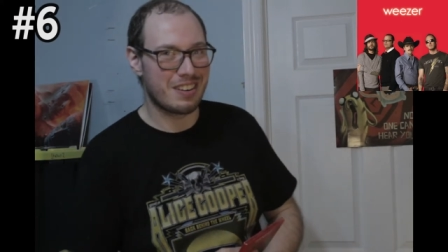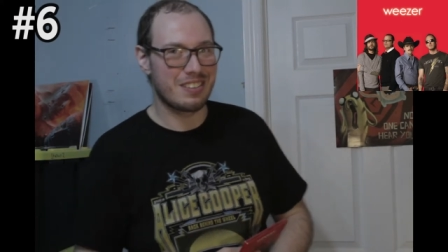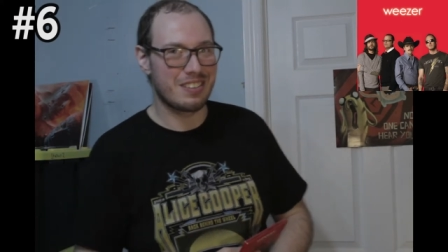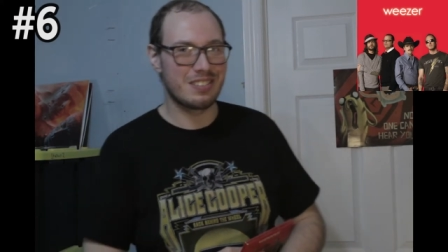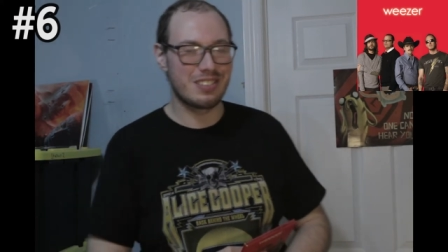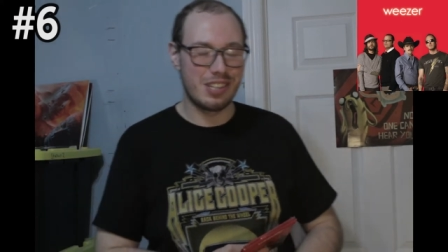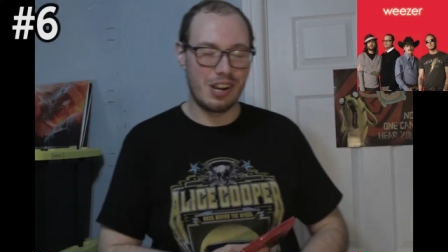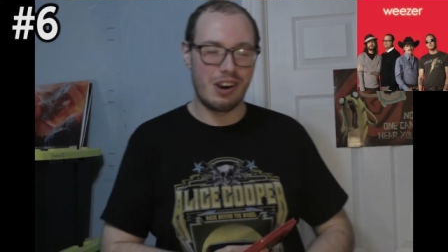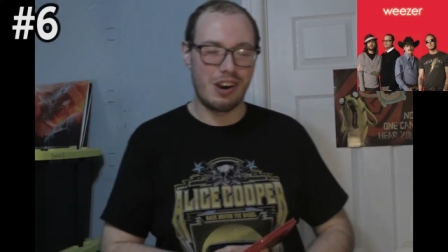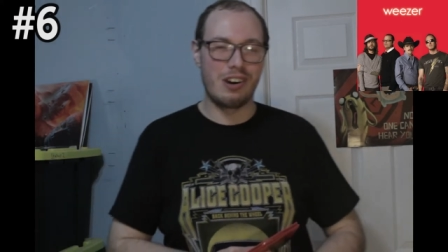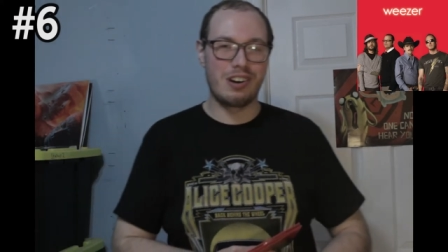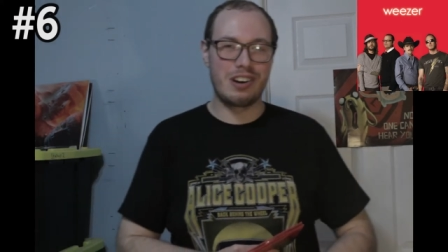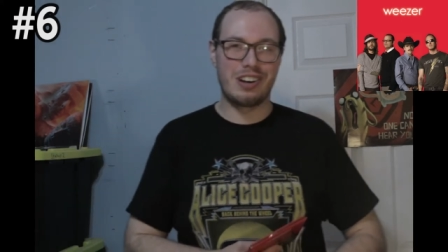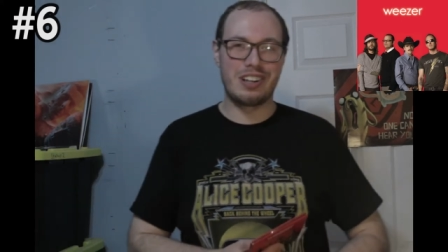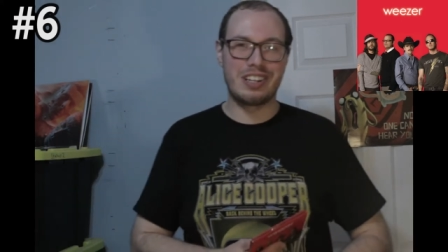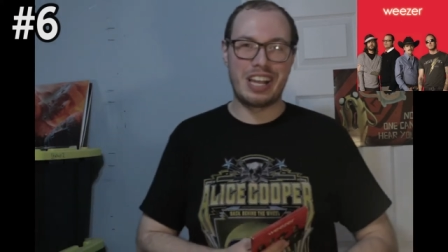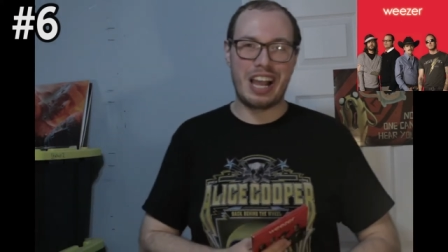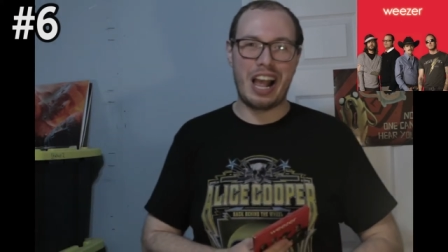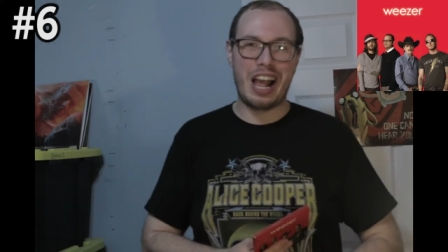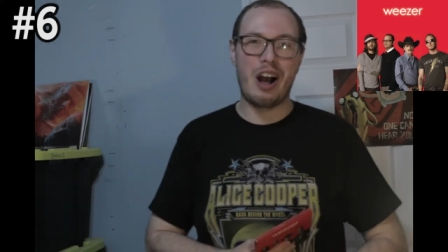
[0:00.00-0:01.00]
song
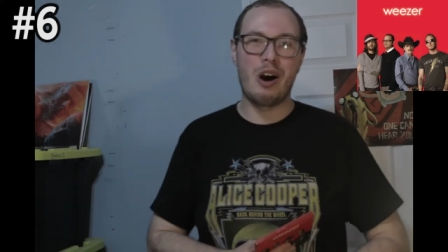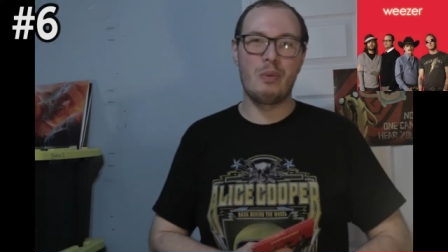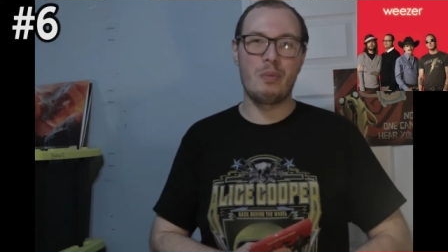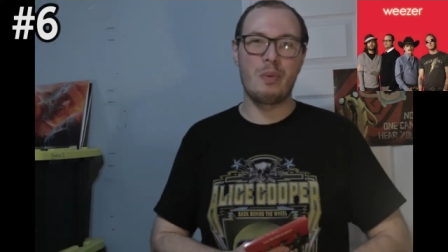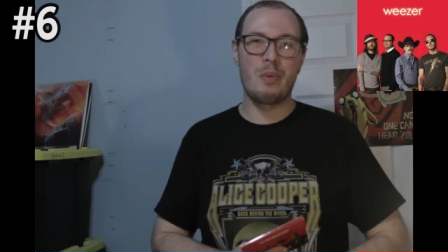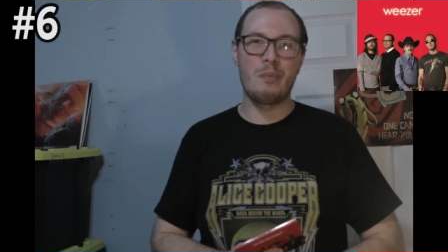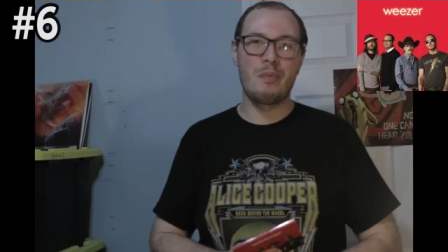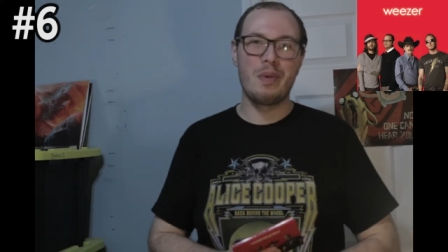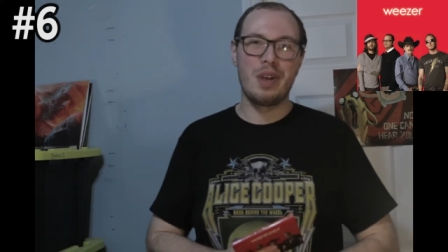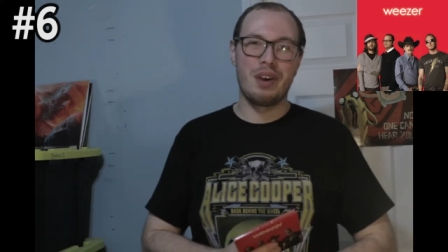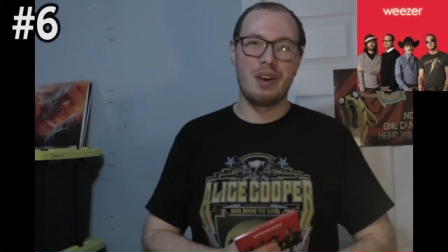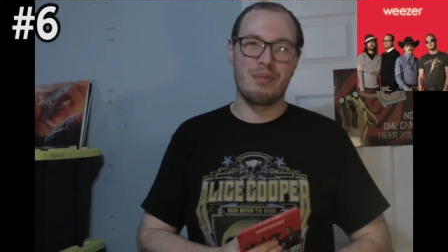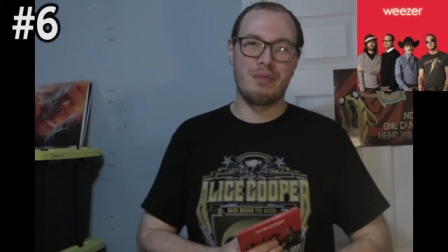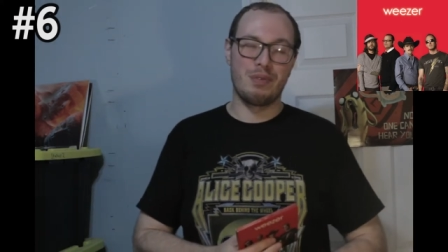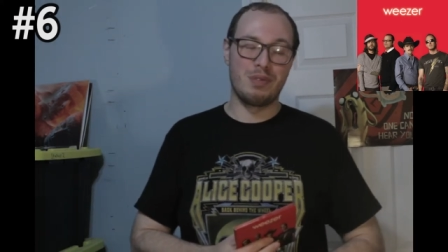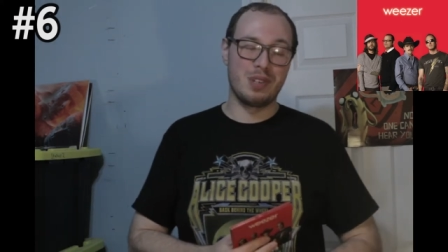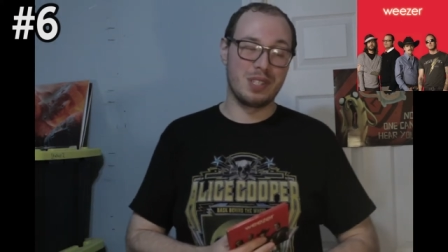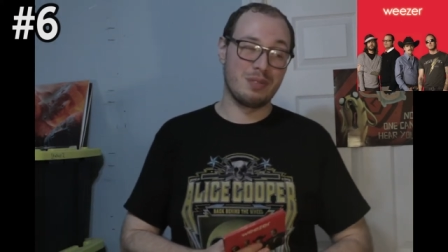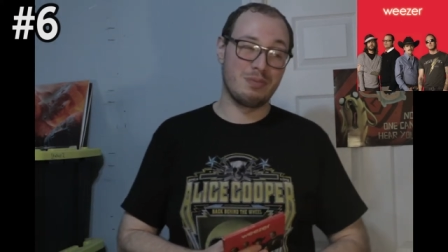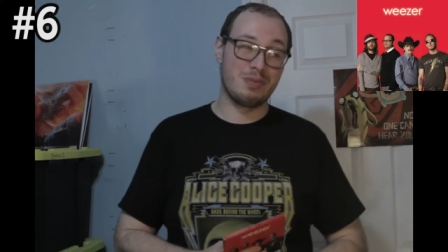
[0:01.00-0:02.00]
on the album if it
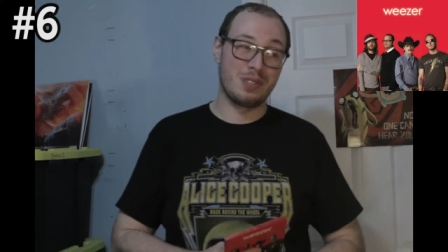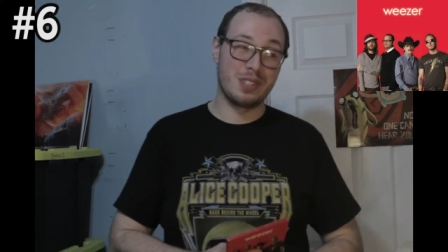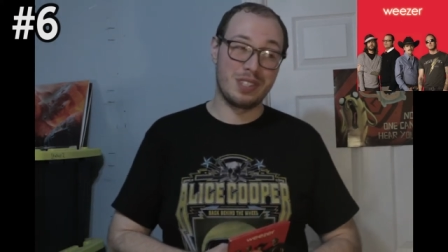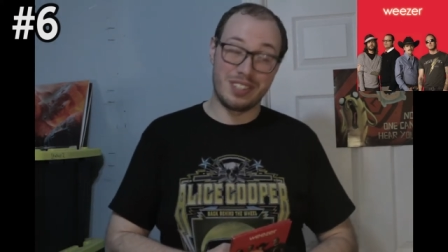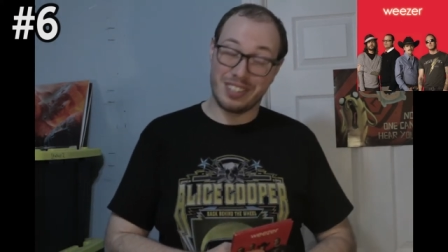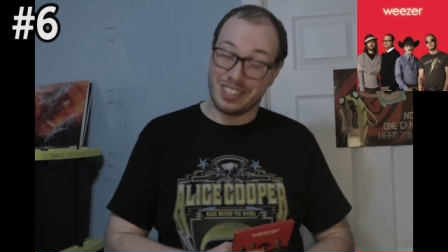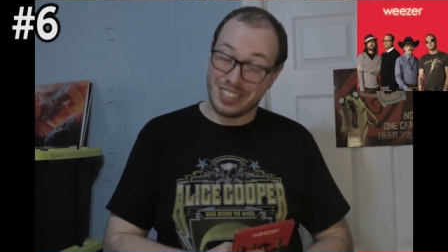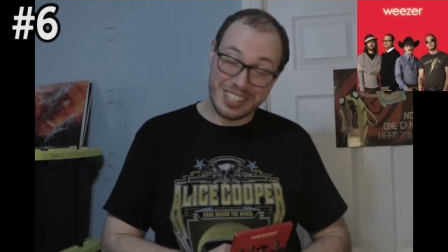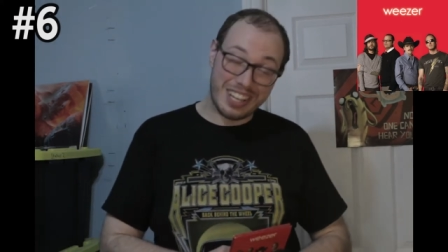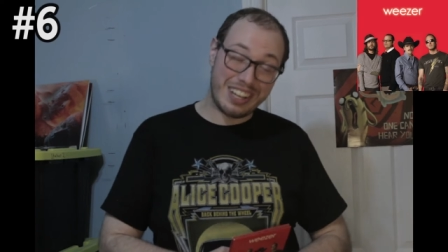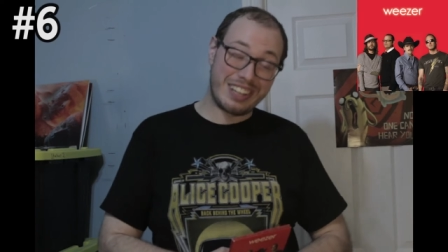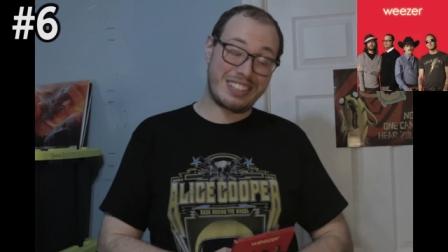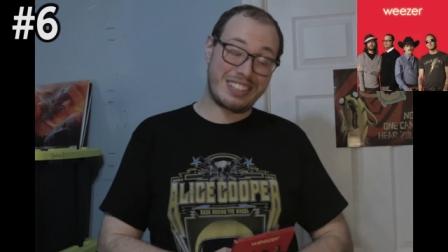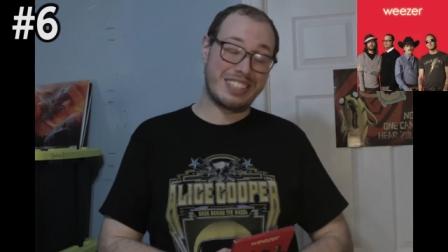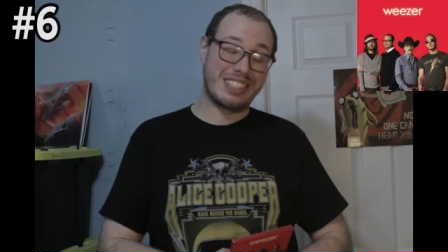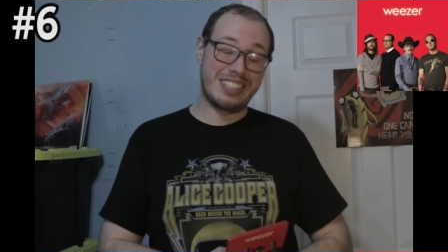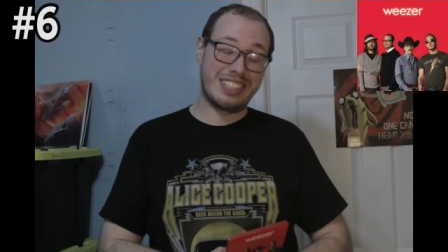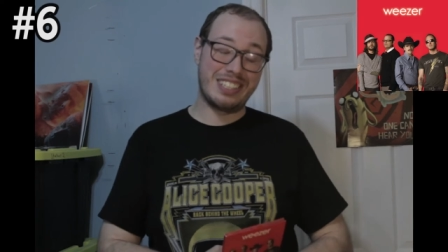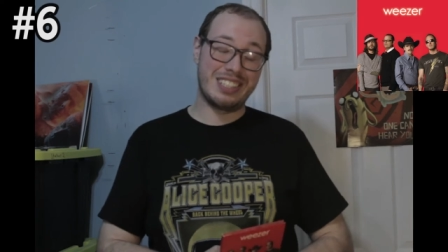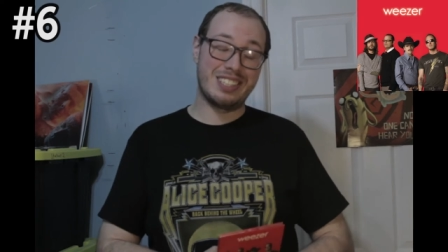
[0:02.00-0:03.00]
wasn't for the deluxe
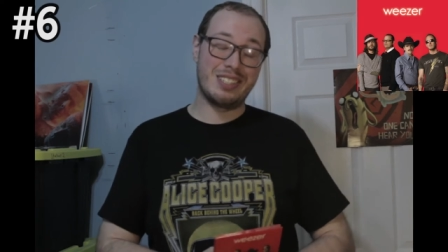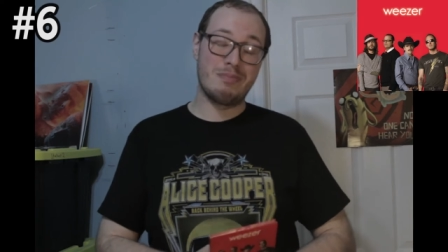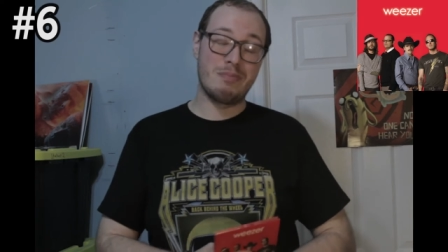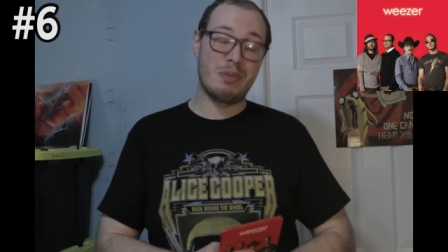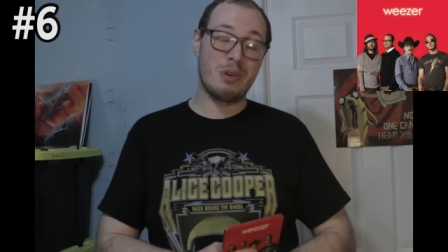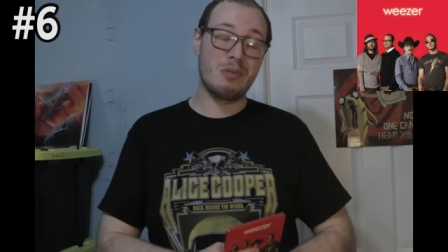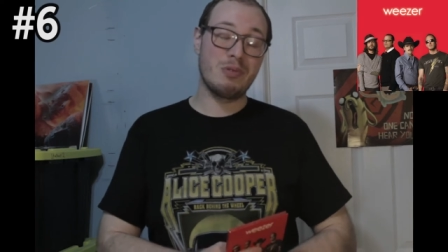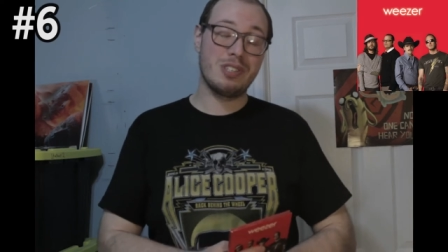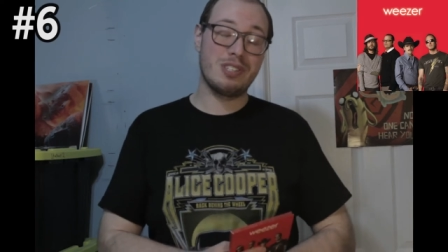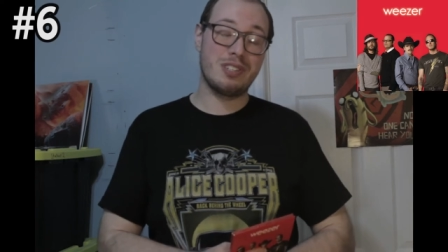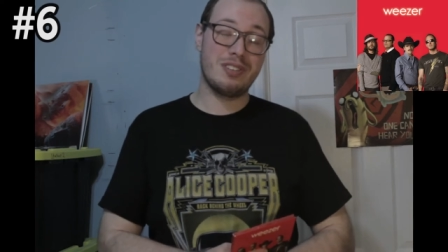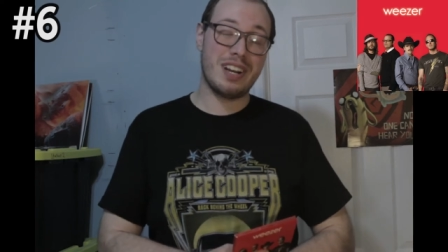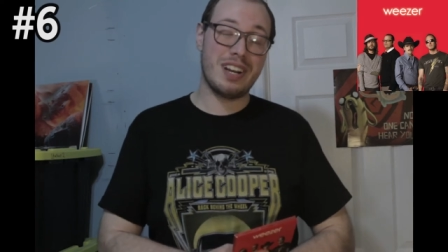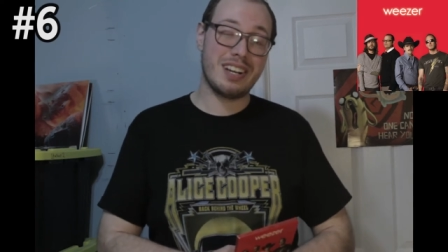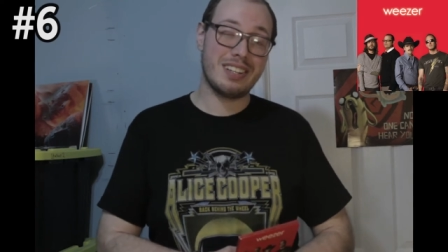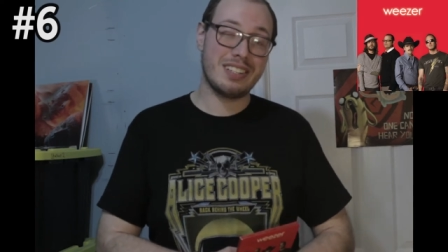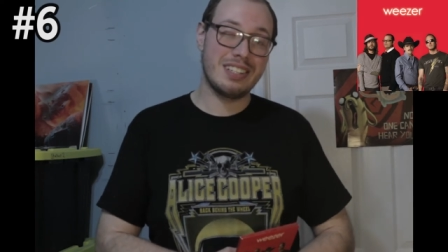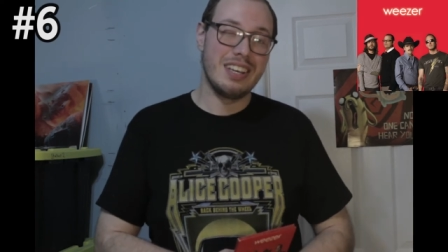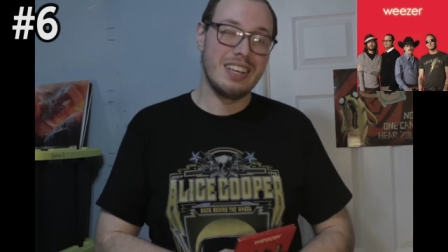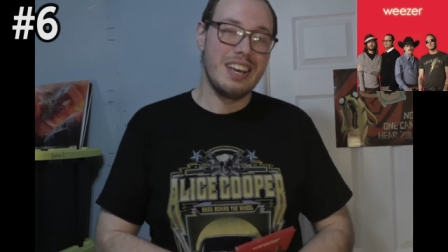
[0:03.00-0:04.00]
edition bonus
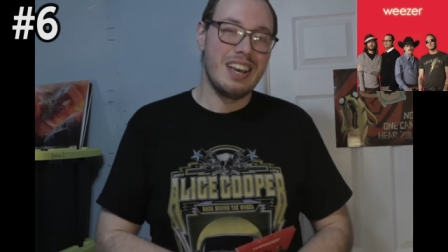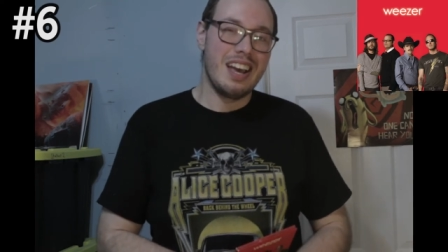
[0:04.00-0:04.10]
tracks.